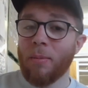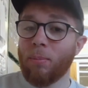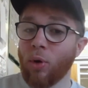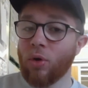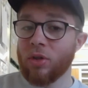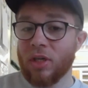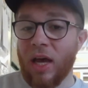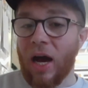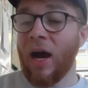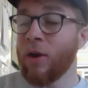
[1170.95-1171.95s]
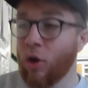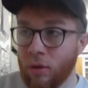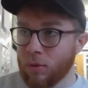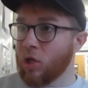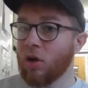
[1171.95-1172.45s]
But I know
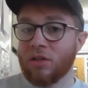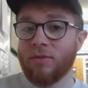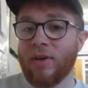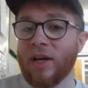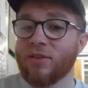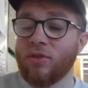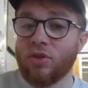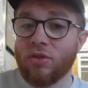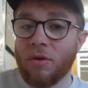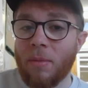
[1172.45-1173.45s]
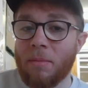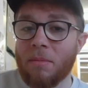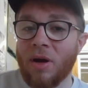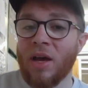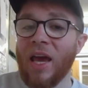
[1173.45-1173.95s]
there was lots of facts for you to
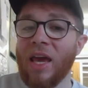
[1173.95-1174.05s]
remember.